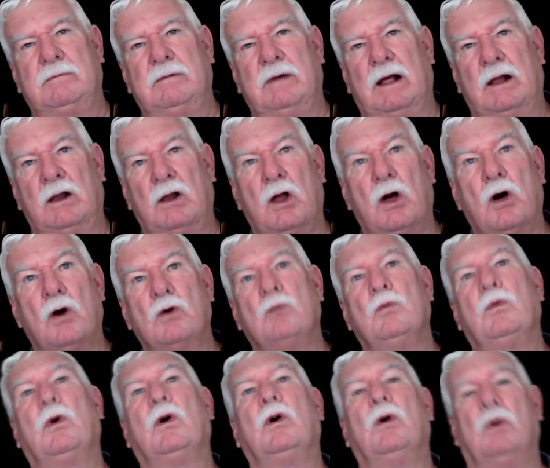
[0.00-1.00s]
a
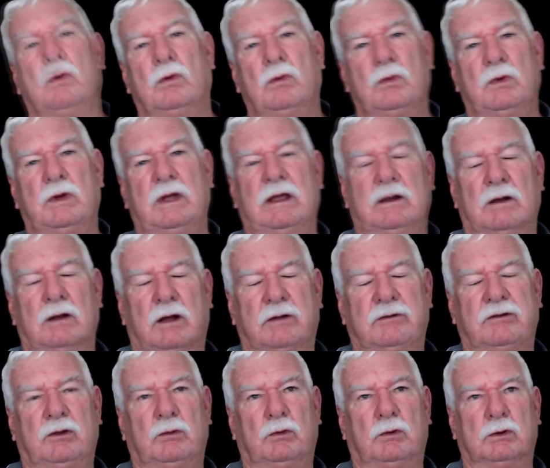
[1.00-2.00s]
long ball in
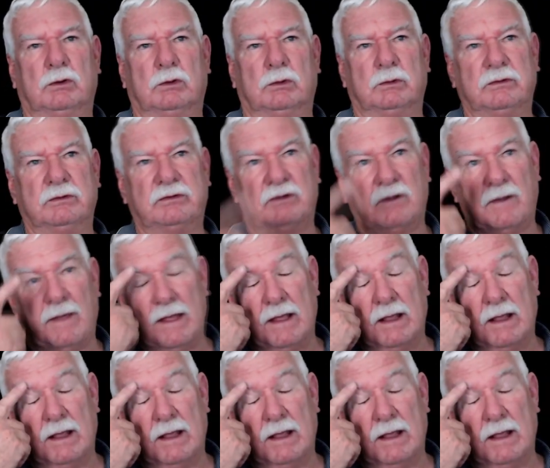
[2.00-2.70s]
Aussie rules,